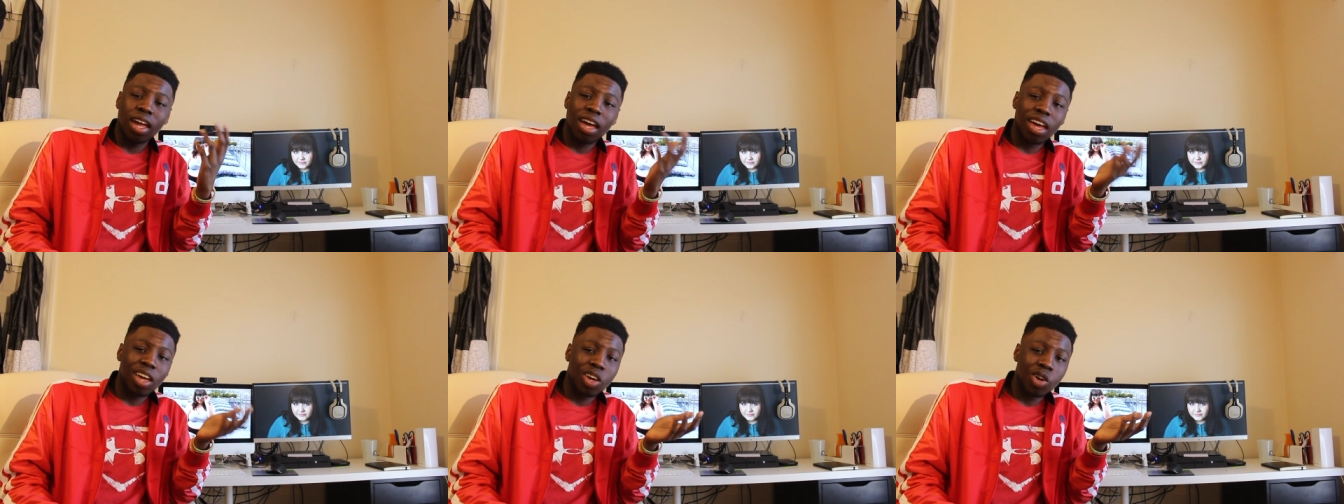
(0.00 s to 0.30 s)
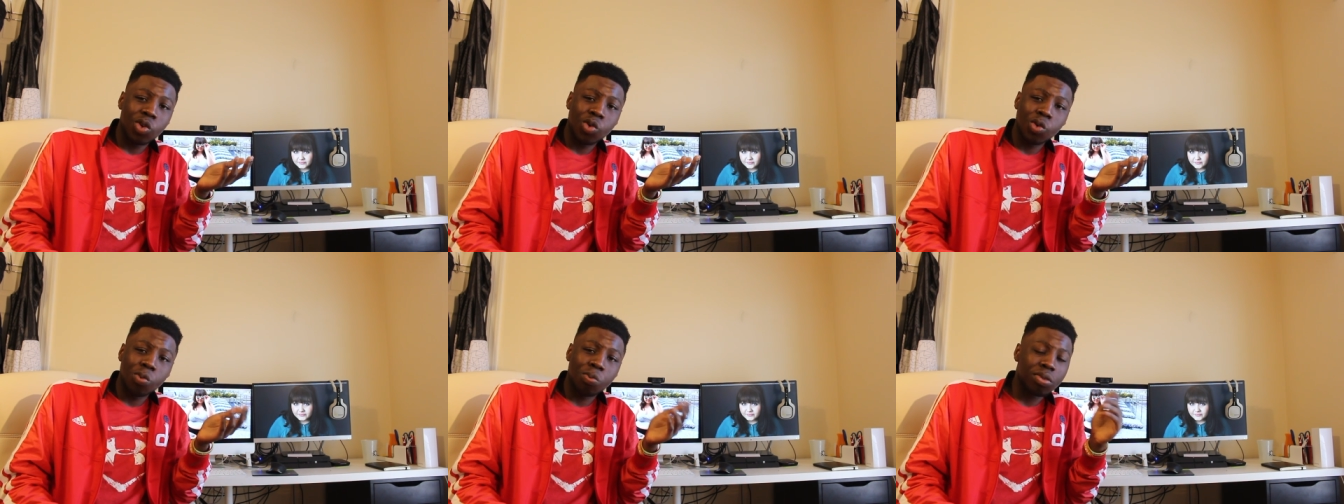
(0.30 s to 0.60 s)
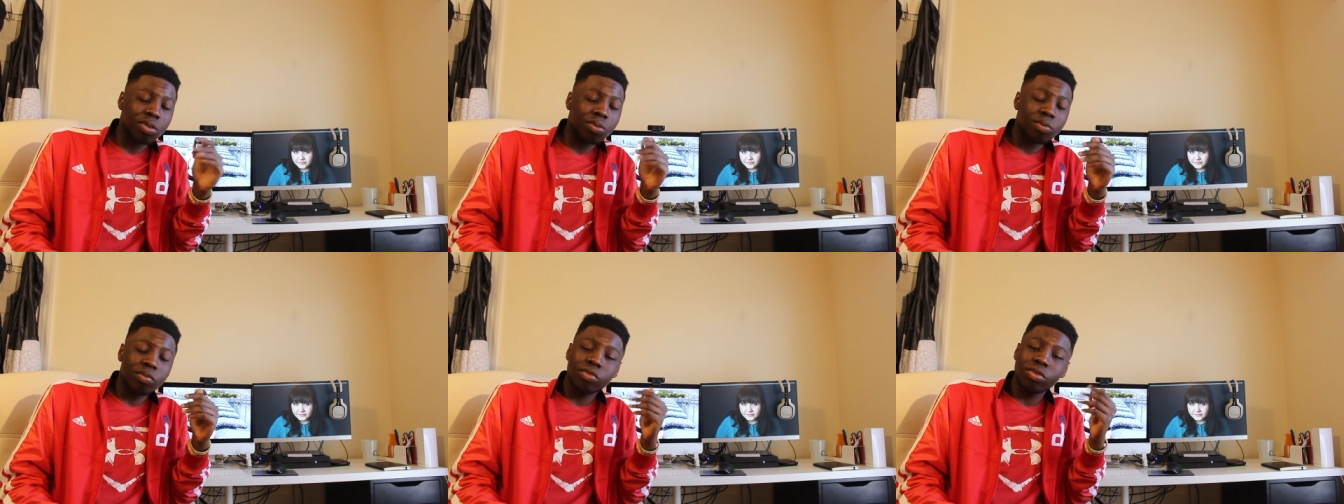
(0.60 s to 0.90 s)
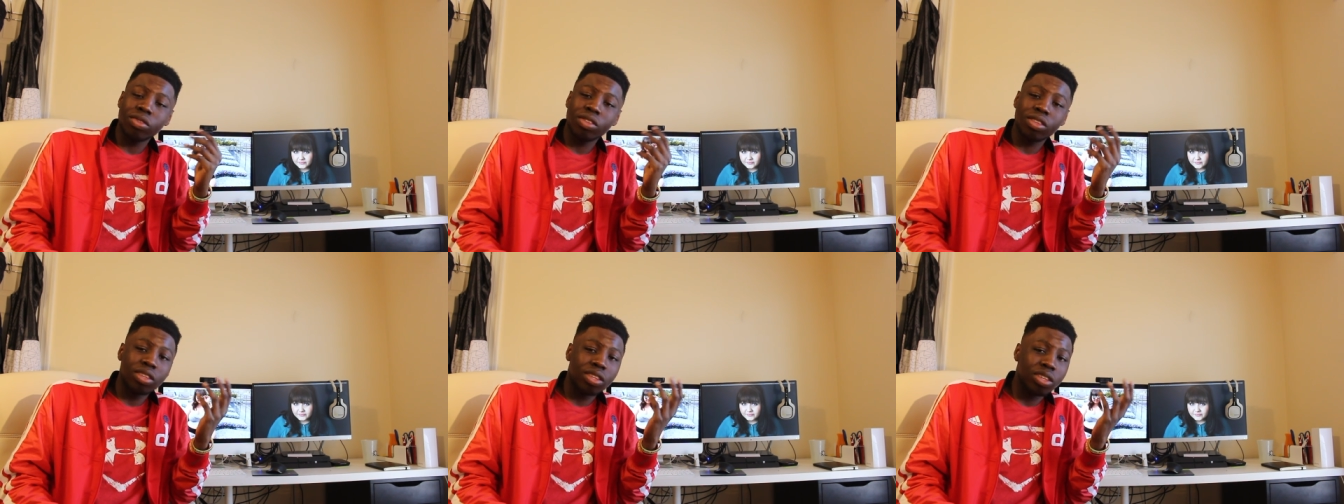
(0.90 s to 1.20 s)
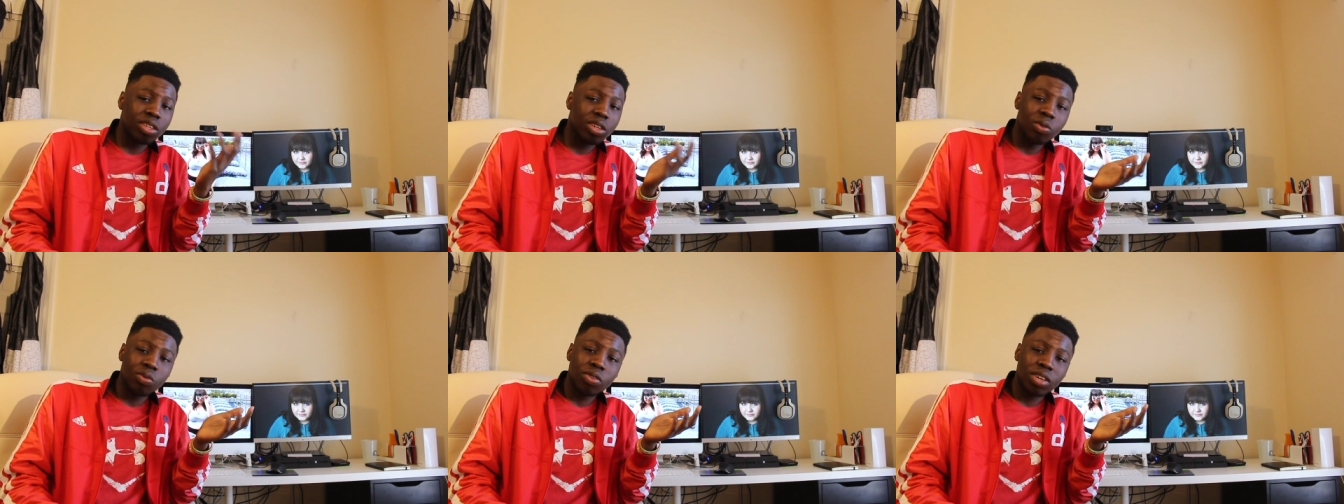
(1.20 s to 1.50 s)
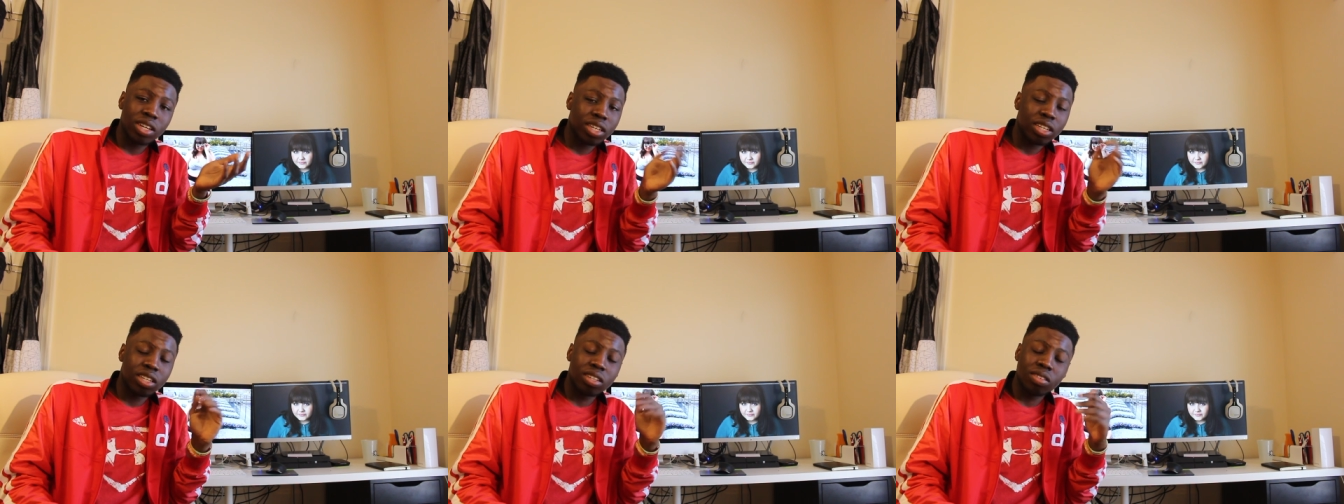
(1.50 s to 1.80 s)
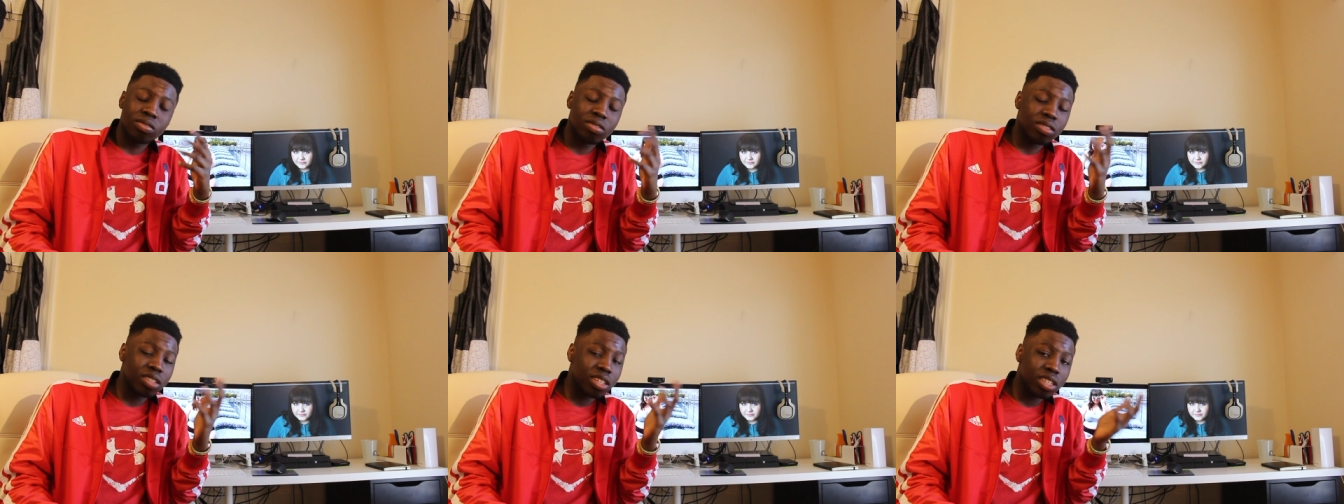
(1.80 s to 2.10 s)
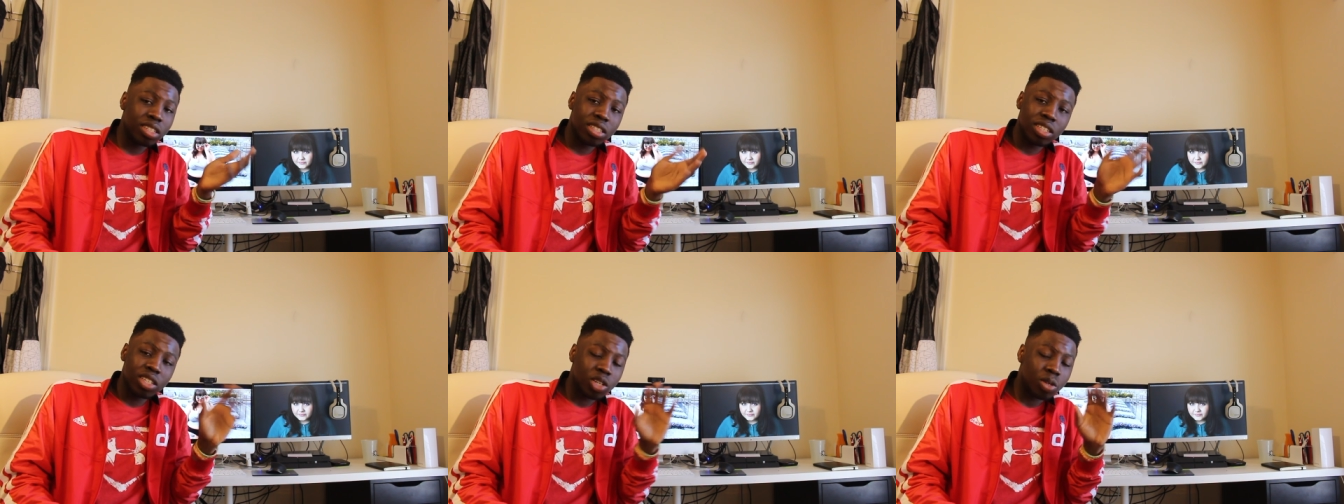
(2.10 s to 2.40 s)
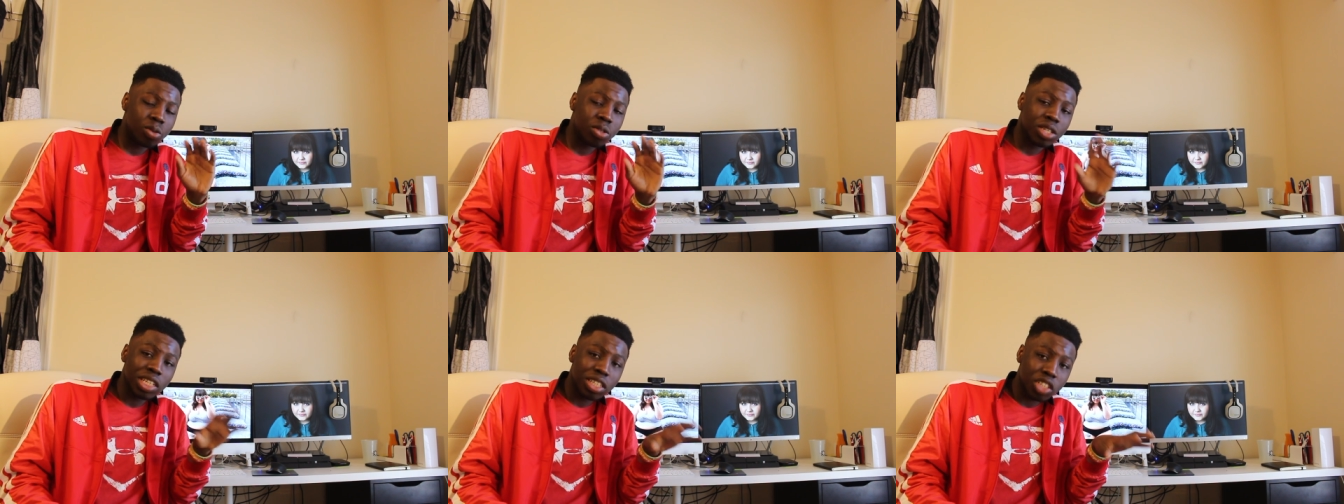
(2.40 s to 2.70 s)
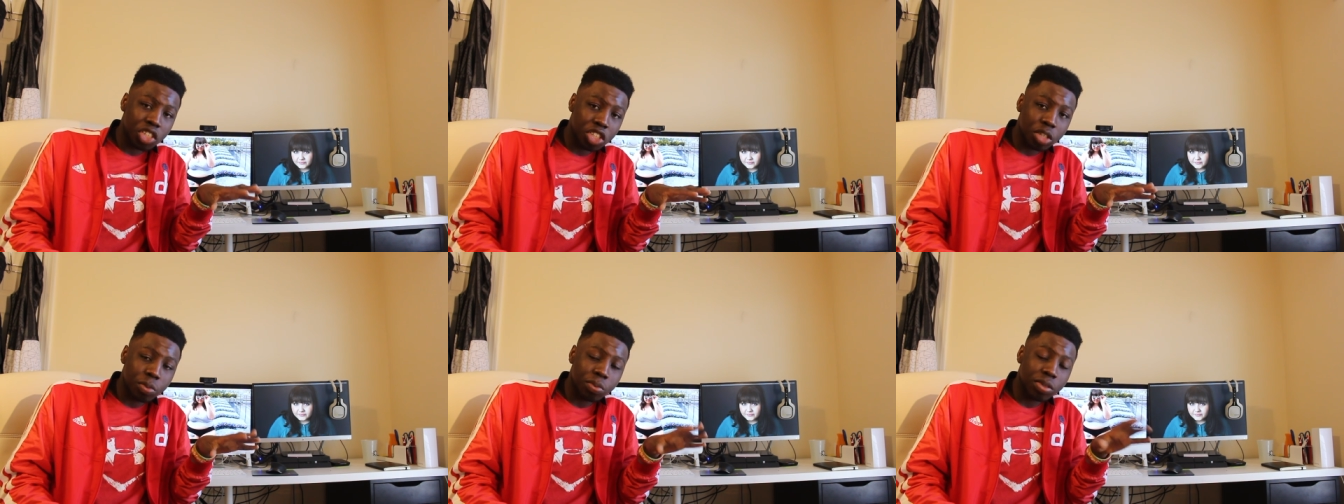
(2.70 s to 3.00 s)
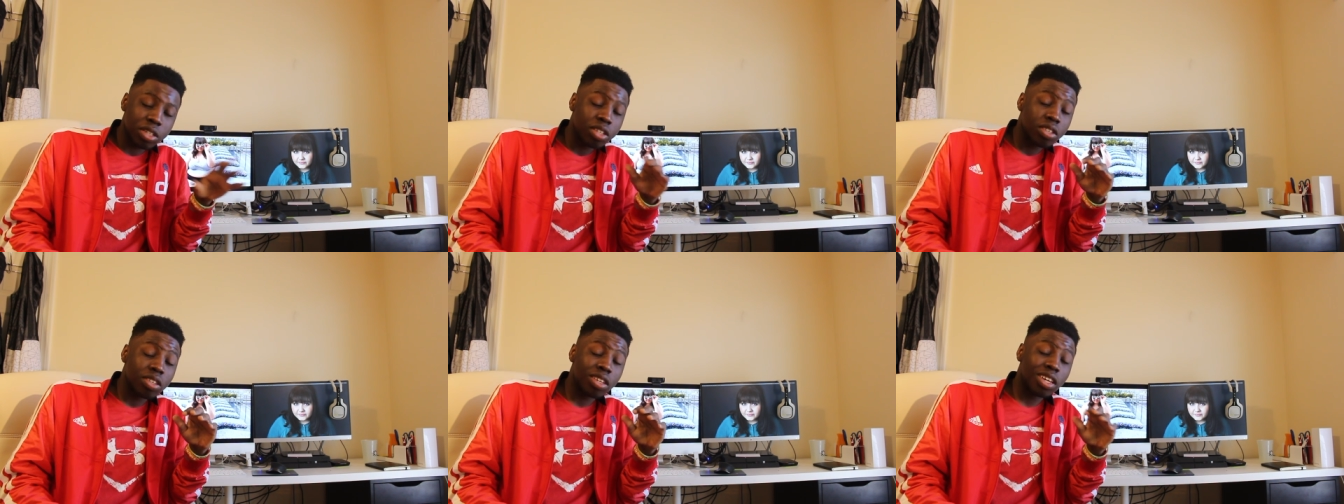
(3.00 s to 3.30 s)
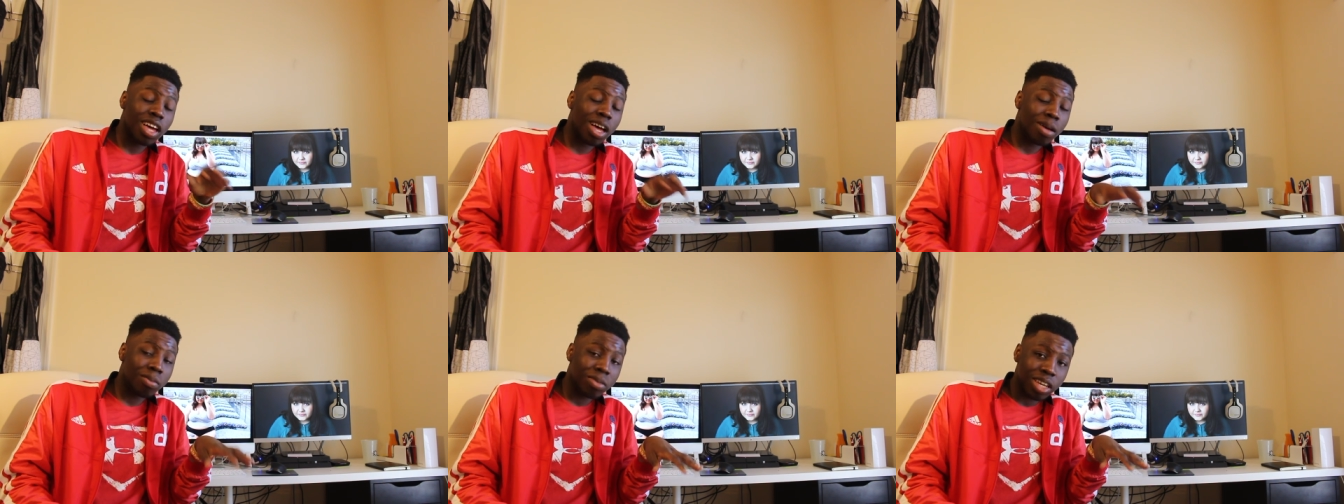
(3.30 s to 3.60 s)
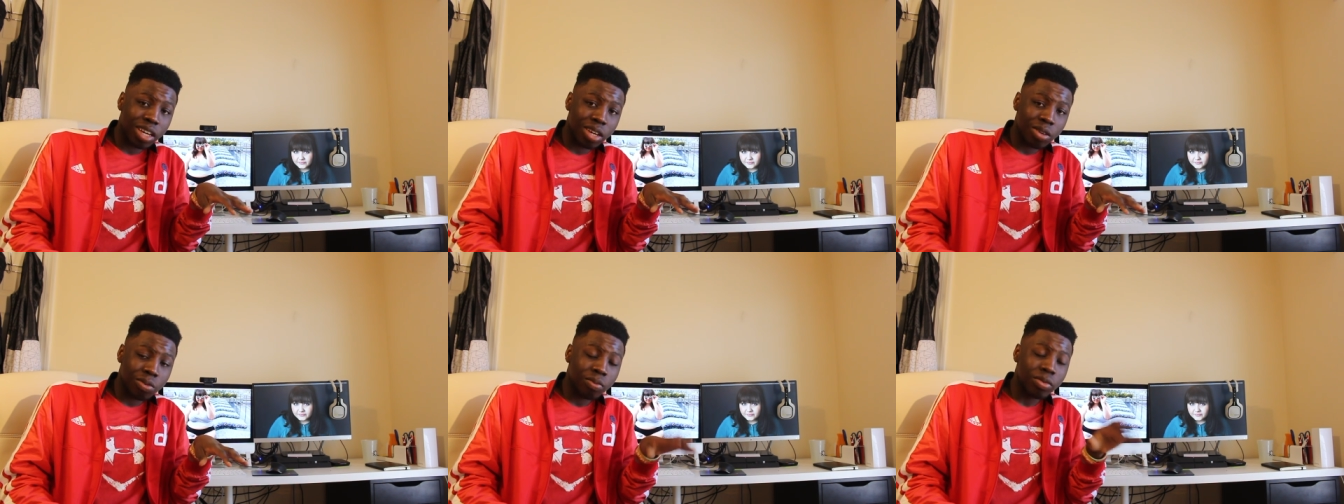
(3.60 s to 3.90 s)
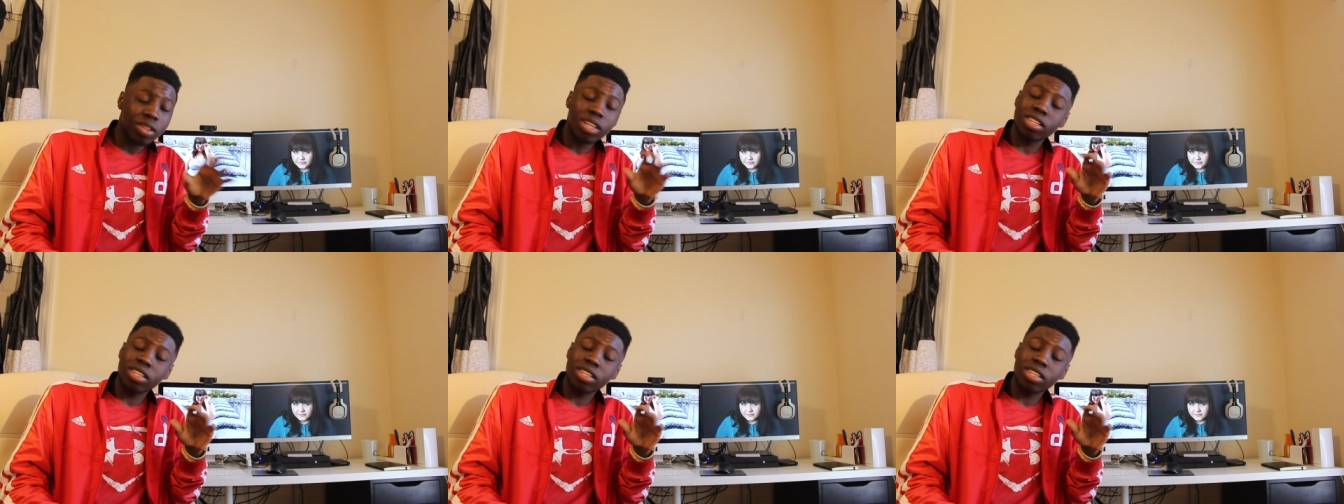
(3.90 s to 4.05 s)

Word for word: I hope you, take a chill pill, calm down.